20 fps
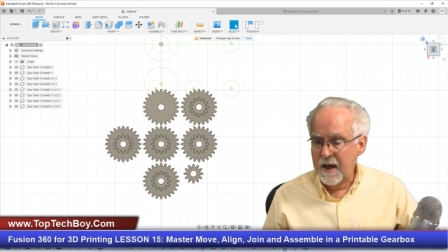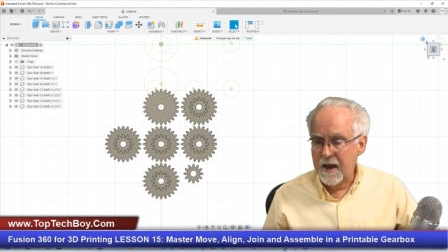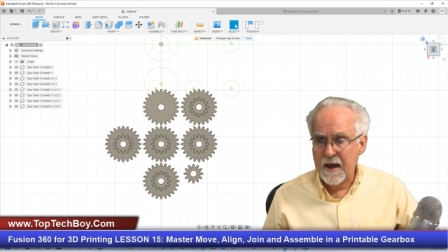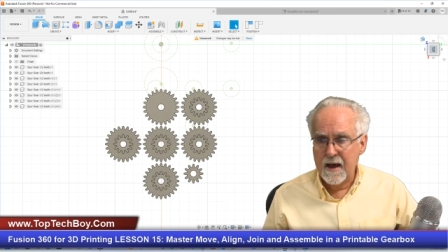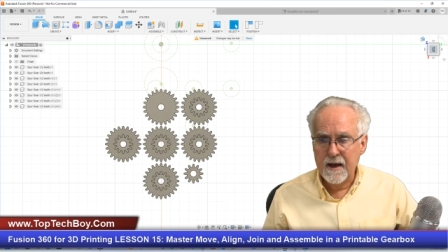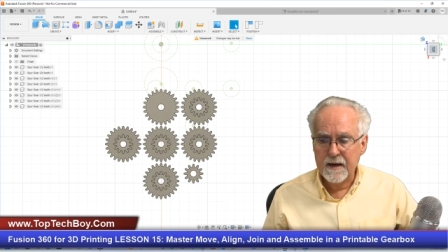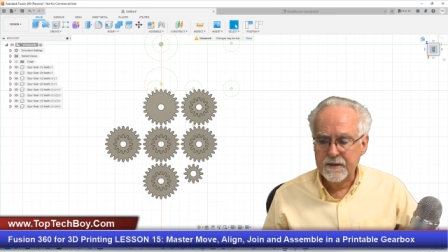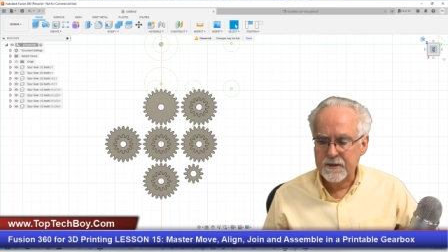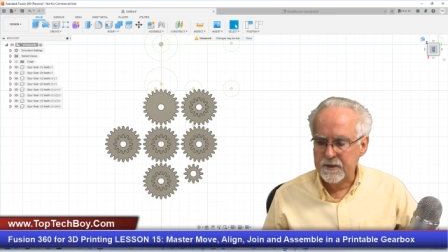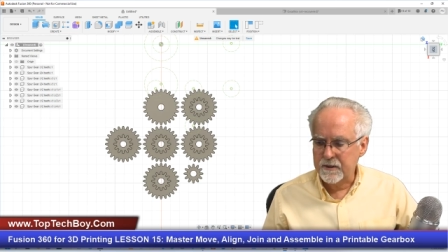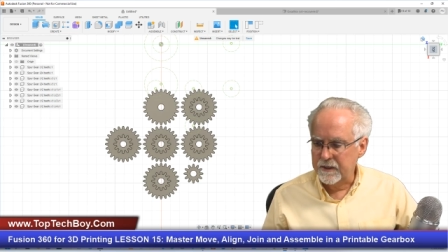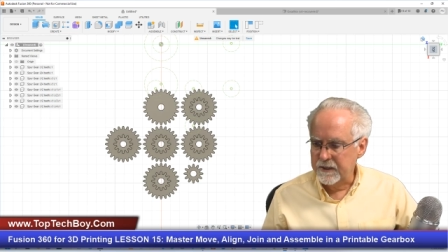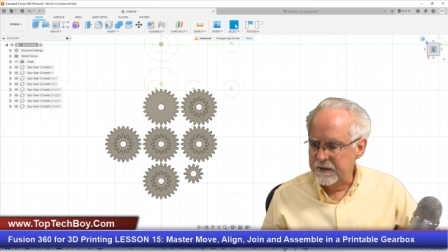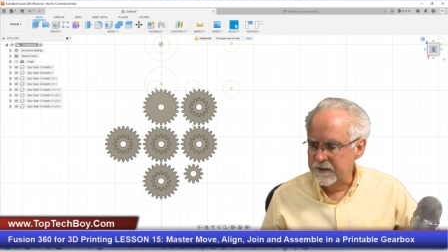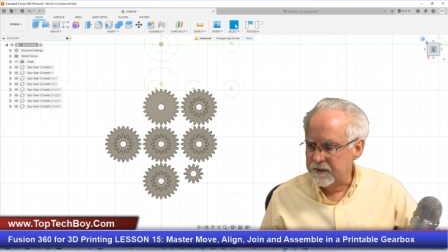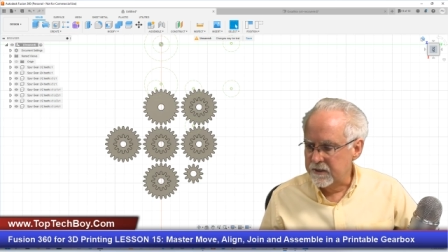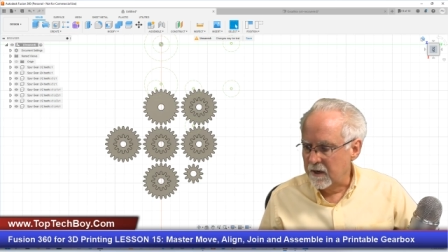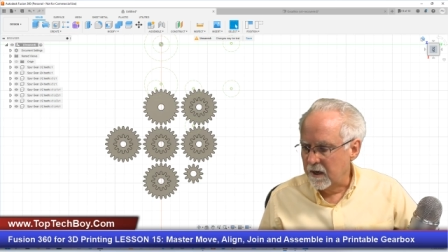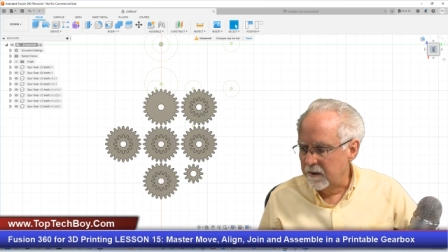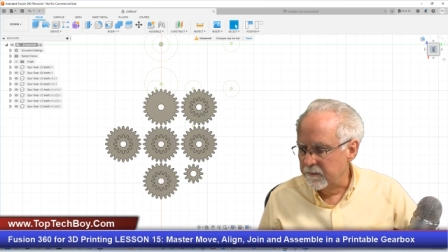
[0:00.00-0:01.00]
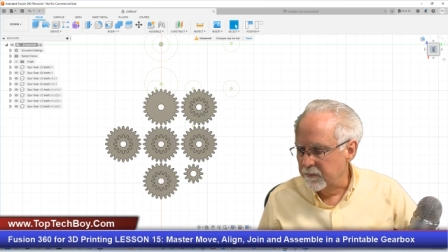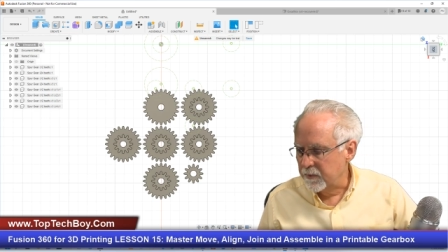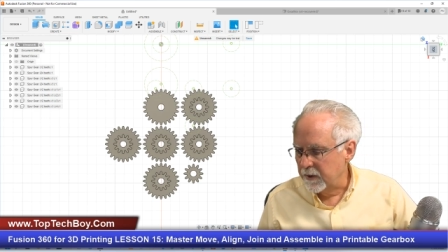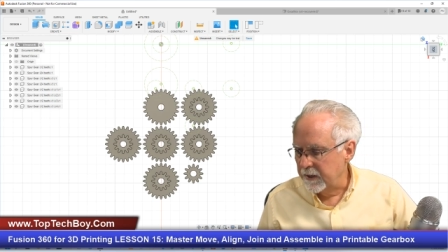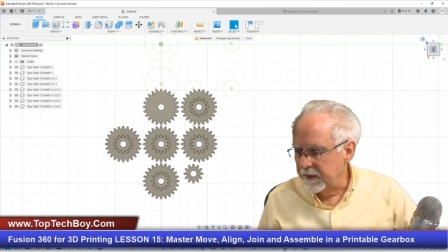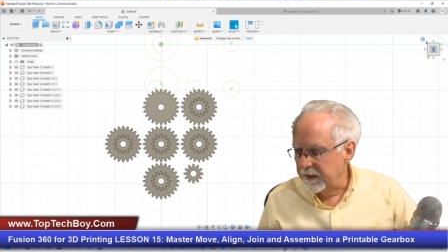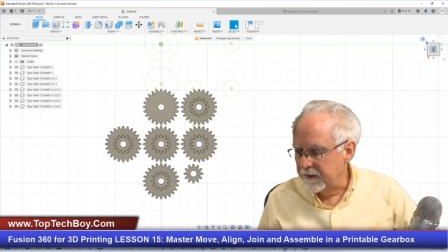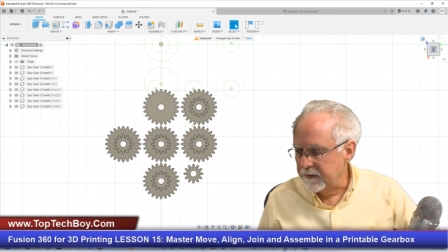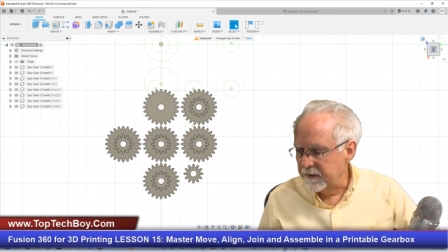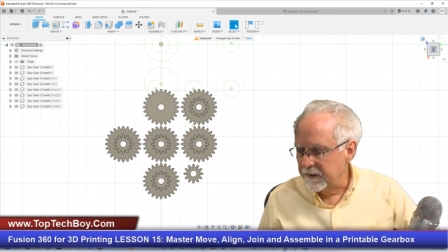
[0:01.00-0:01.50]
actually start
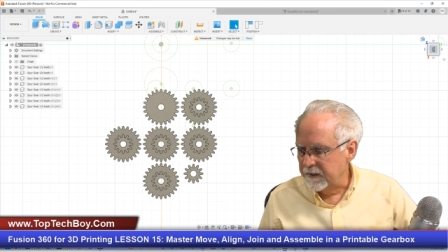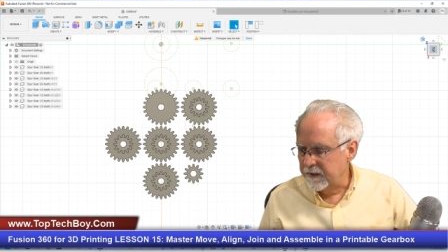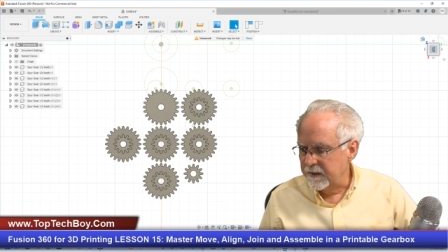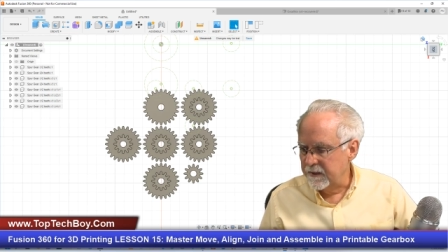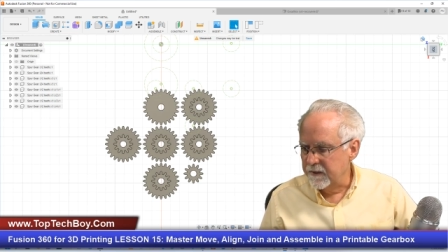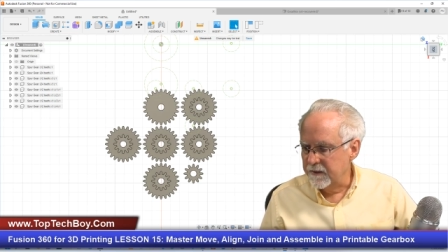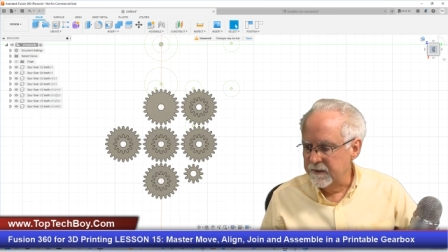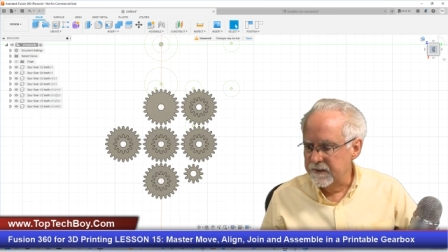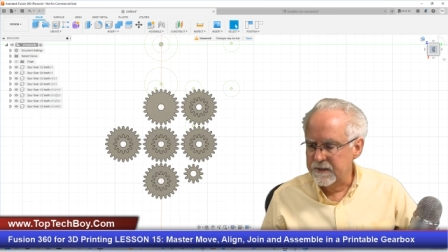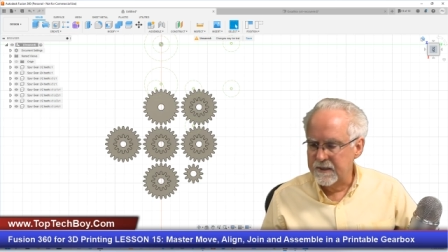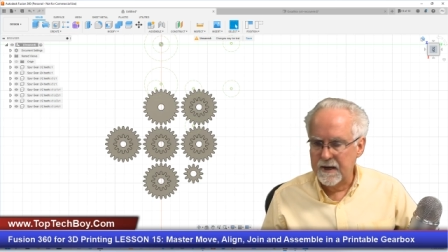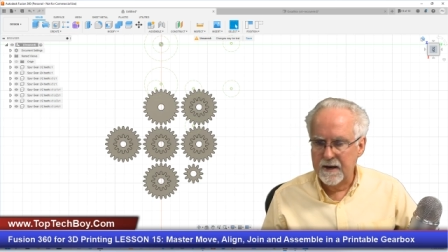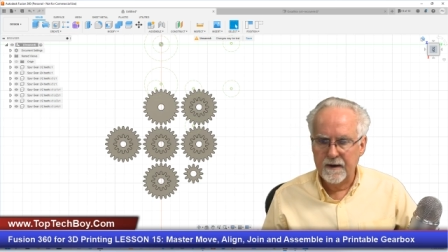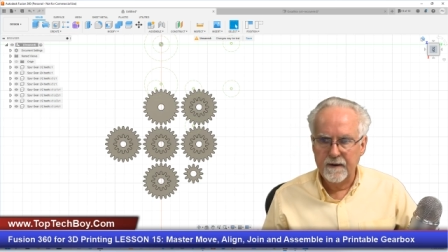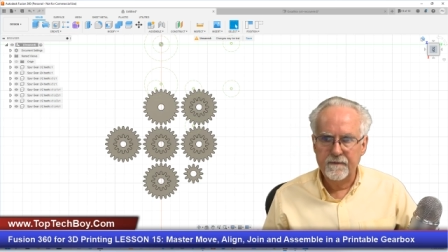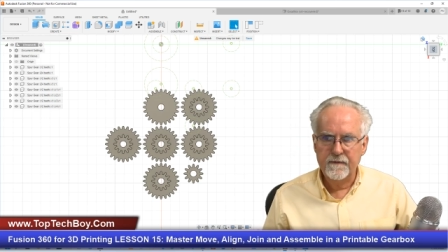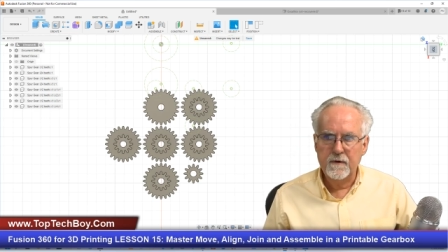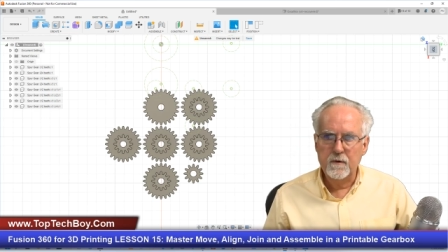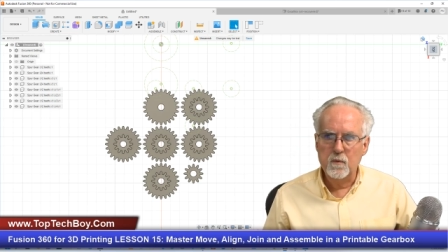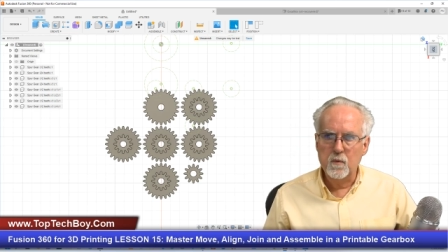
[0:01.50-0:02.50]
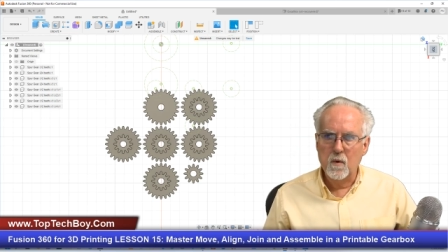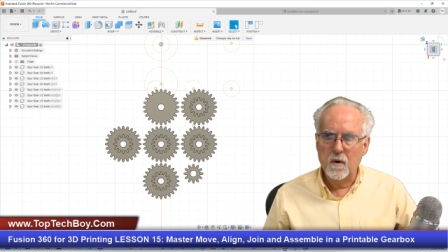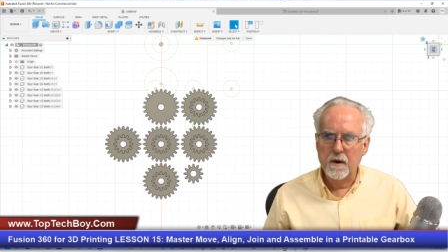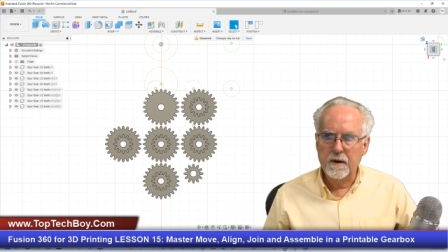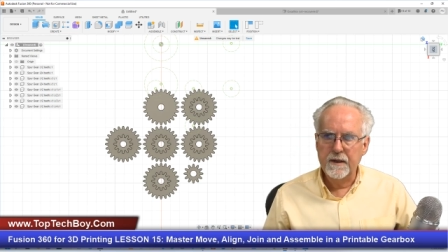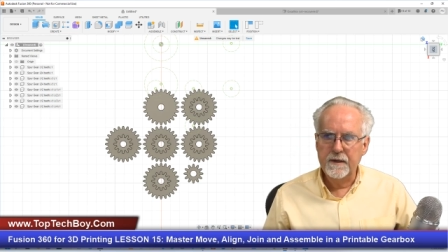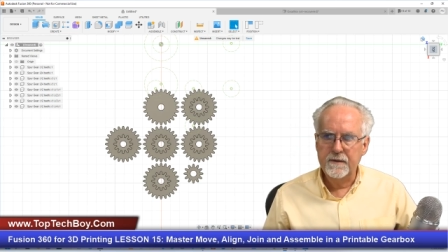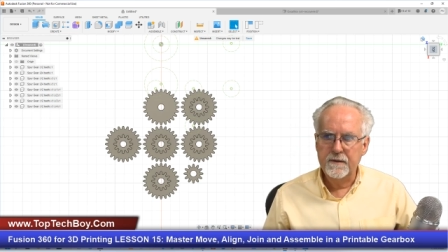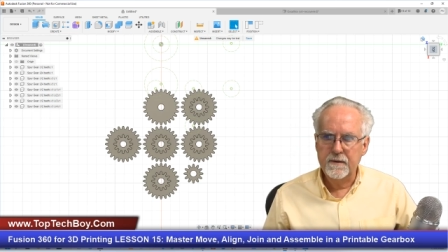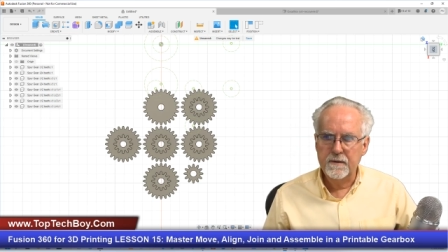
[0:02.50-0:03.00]
printing the gears now if you
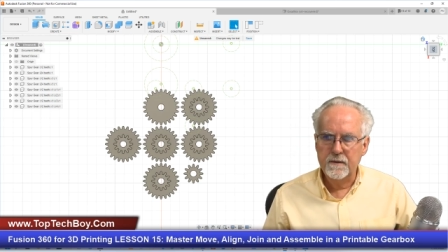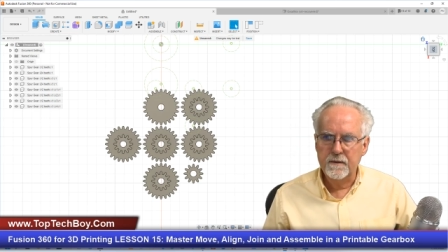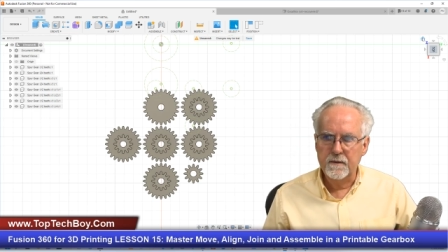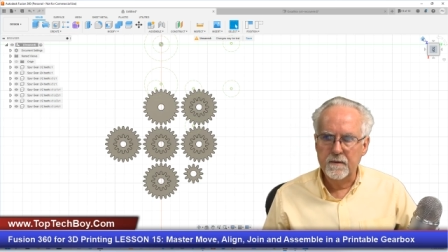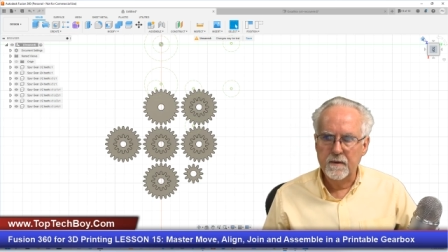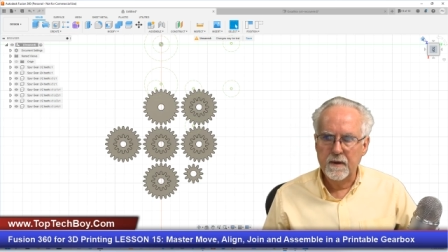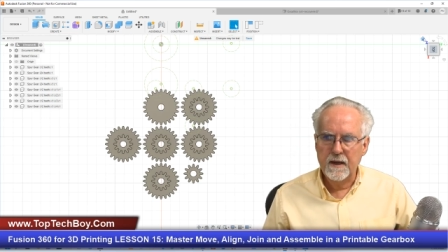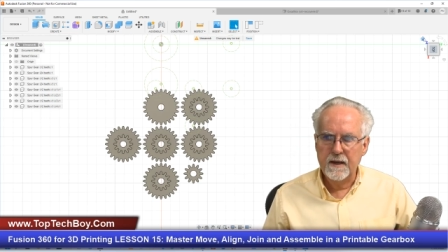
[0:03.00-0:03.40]
wanted to.